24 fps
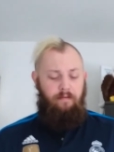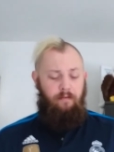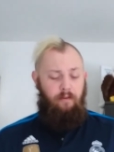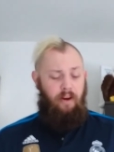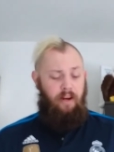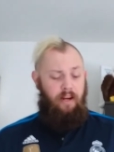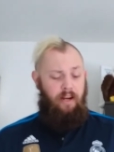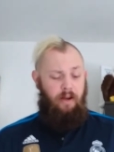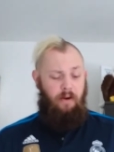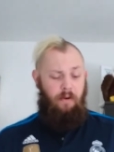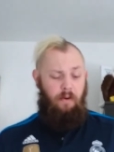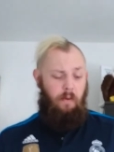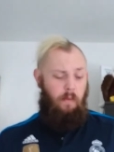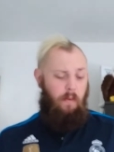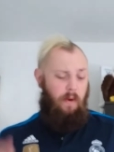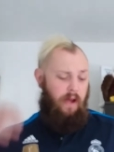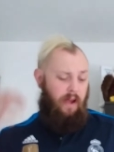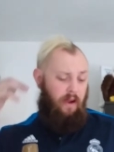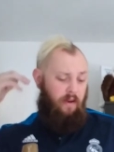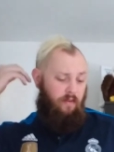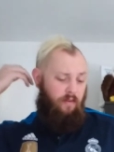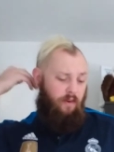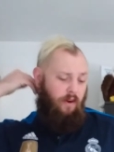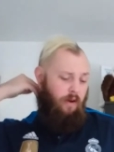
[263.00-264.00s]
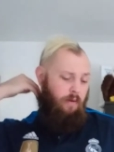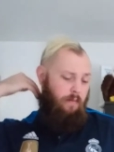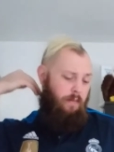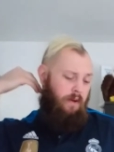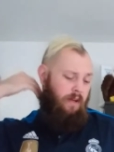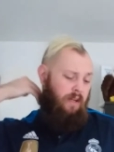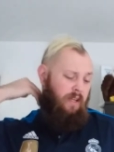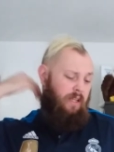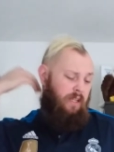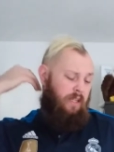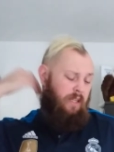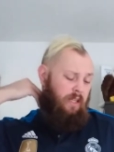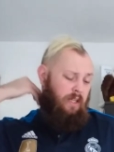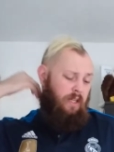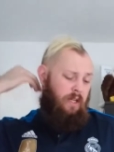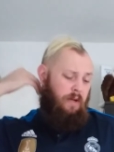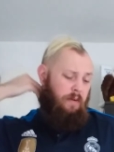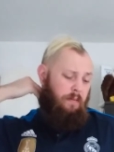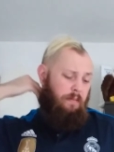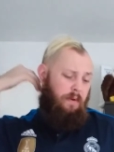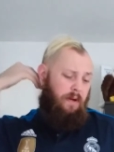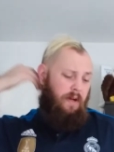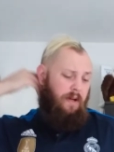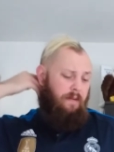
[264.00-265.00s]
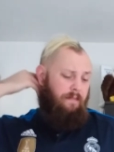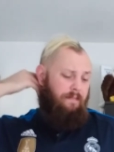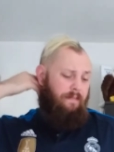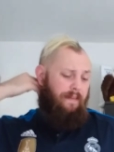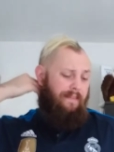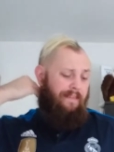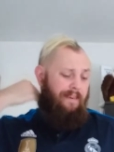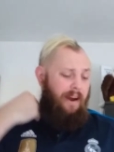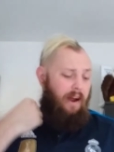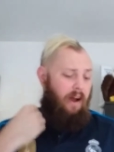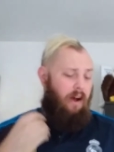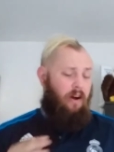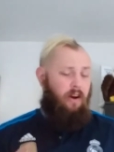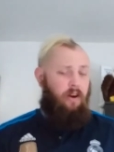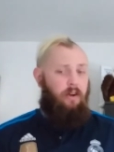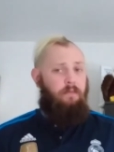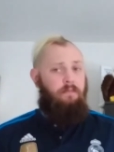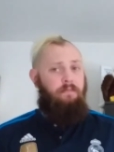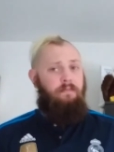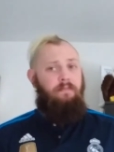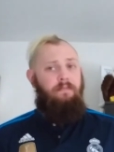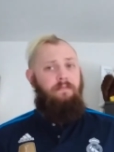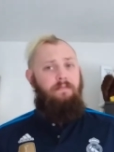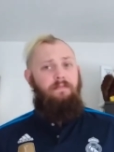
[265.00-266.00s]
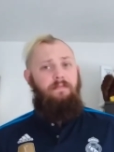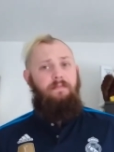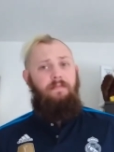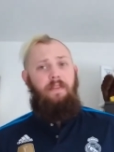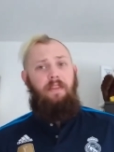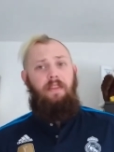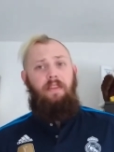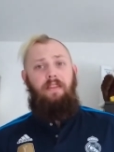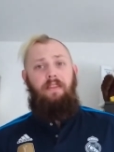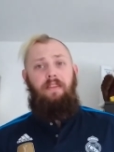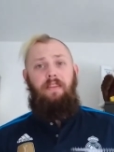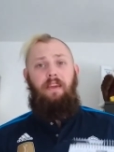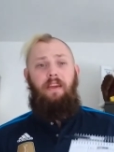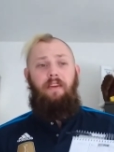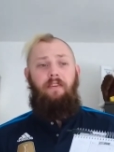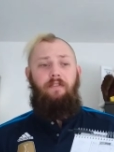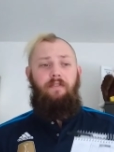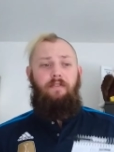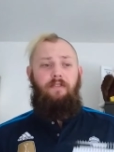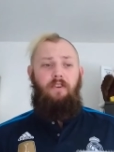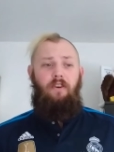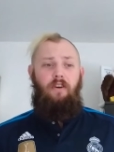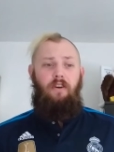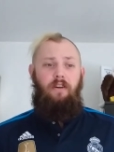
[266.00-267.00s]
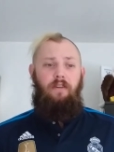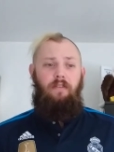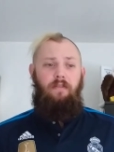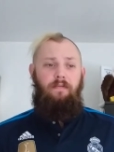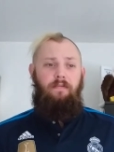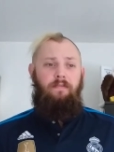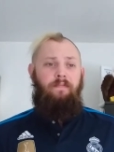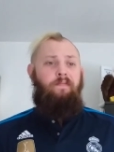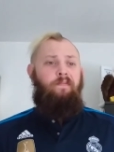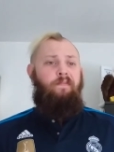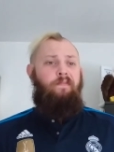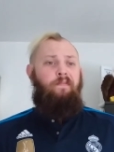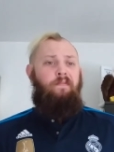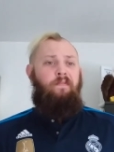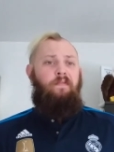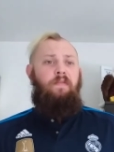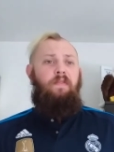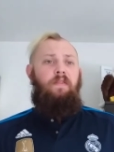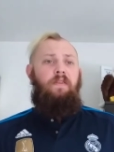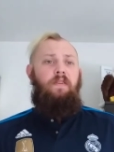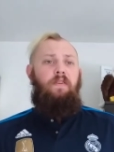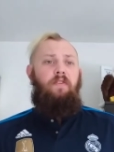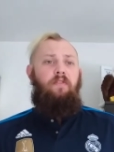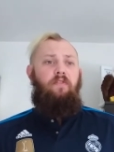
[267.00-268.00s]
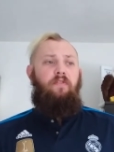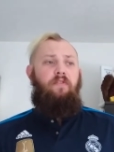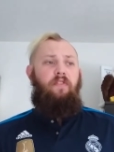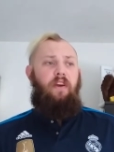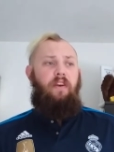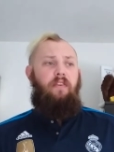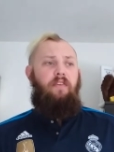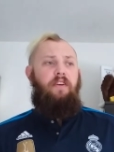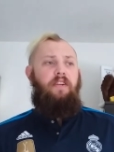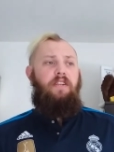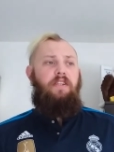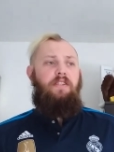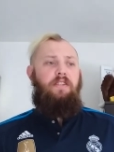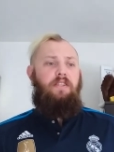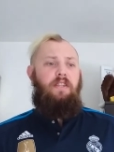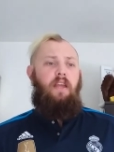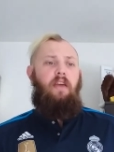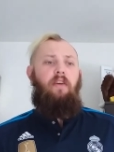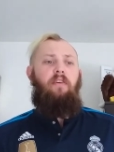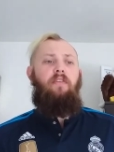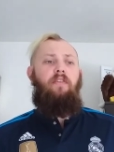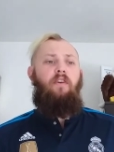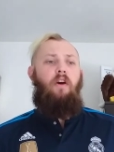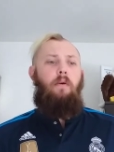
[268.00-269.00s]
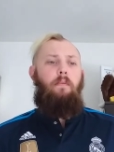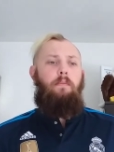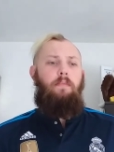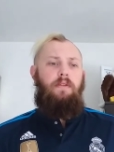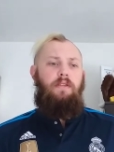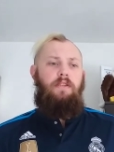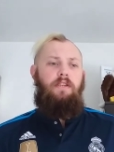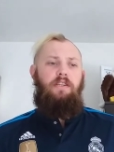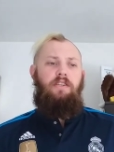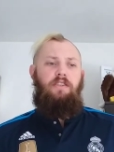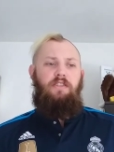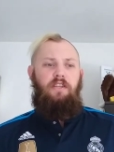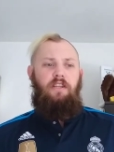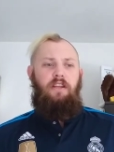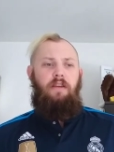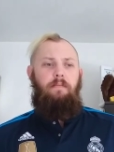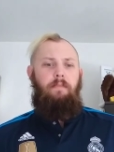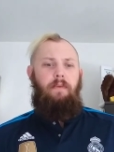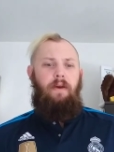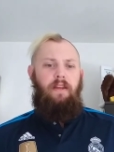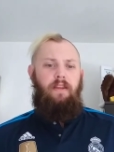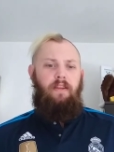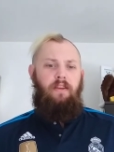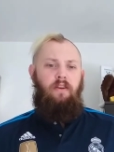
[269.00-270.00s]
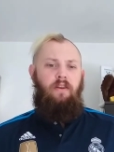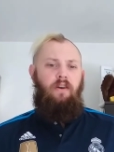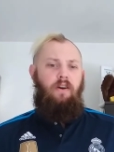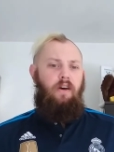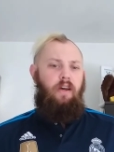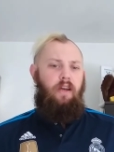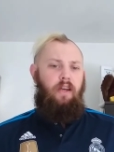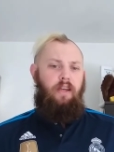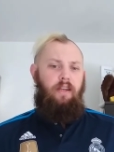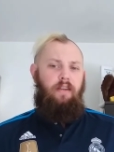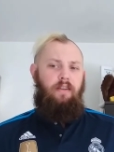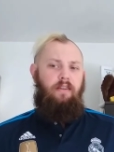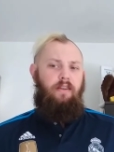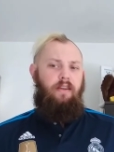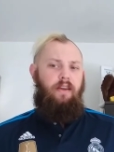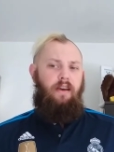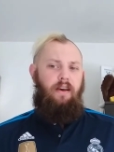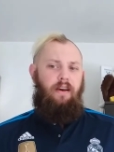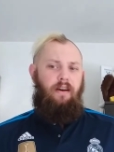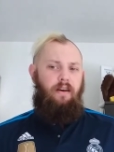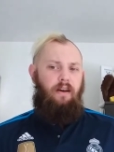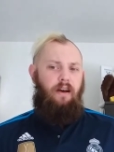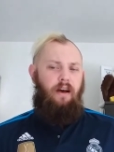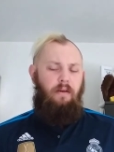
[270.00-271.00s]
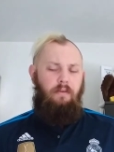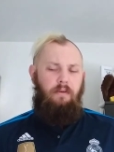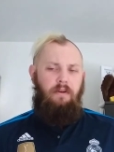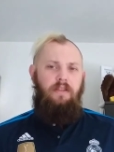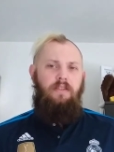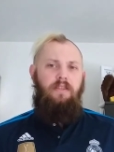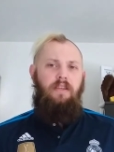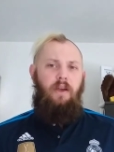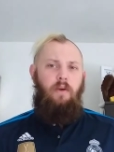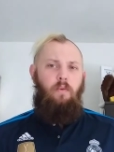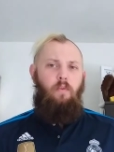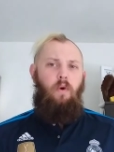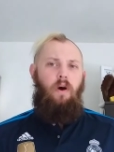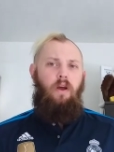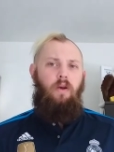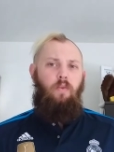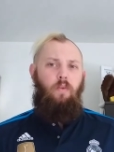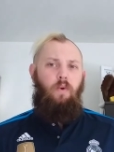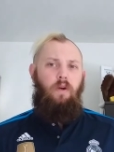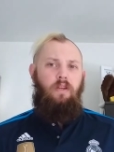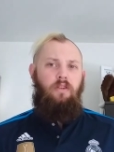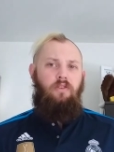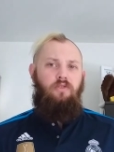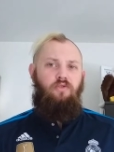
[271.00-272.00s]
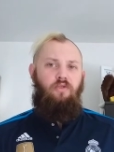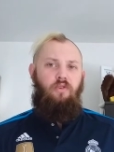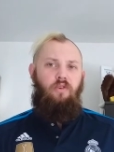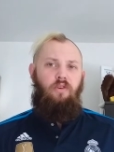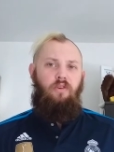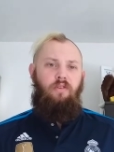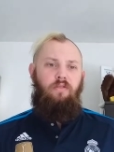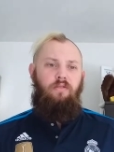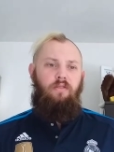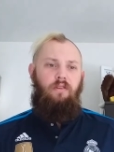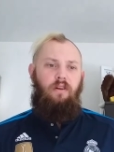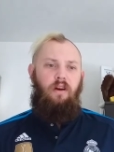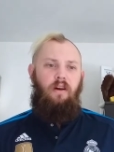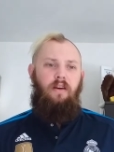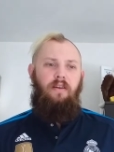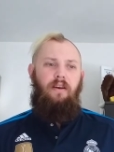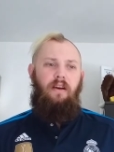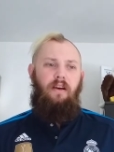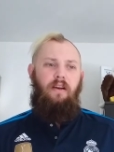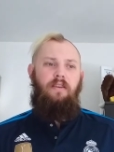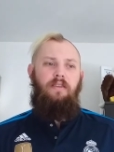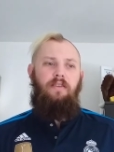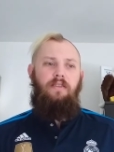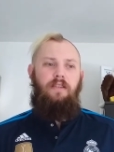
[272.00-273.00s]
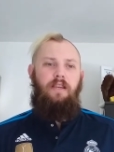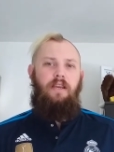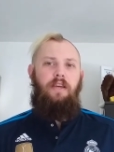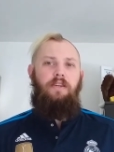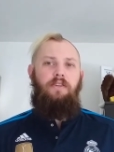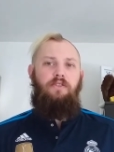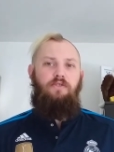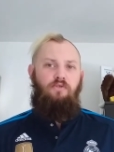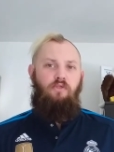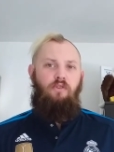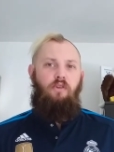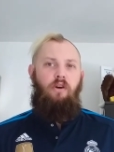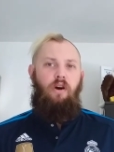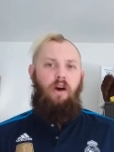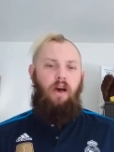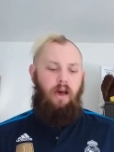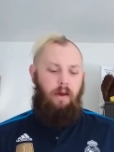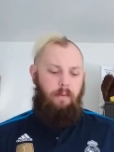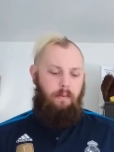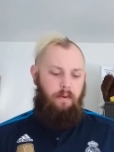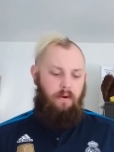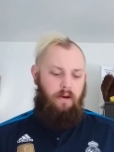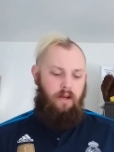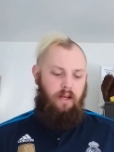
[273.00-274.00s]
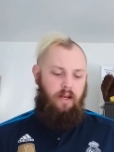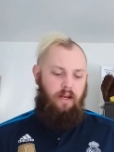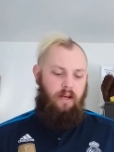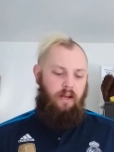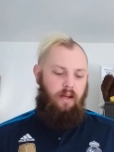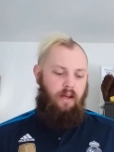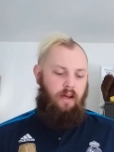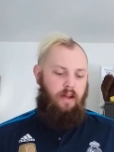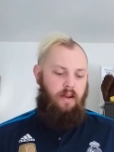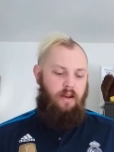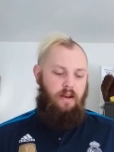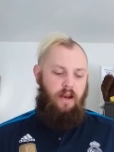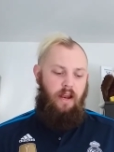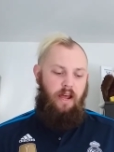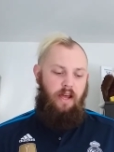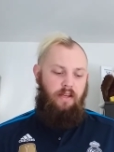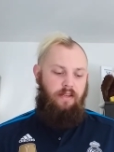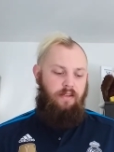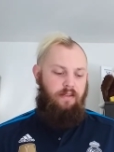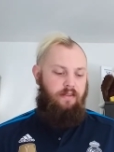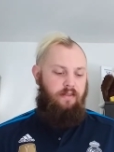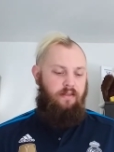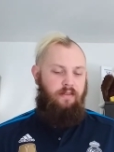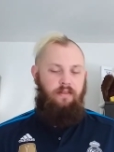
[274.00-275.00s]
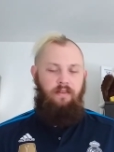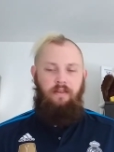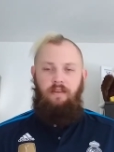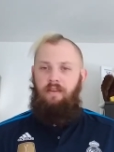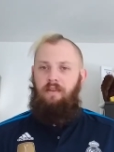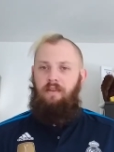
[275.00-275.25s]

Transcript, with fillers: 3 0 away at Roma. But they're at home. They've got very stiff competition in Man United. Uh, I'm going to say 1 1 draw. I, I, can see a draw happening unless